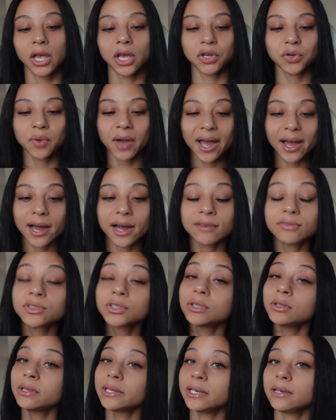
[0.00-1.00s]
You have
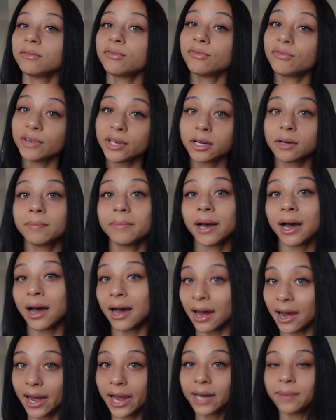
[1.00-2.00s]
to leave fear
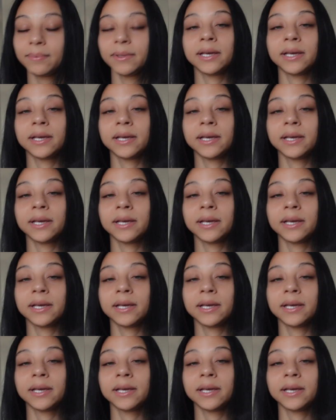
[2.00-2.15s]
behind,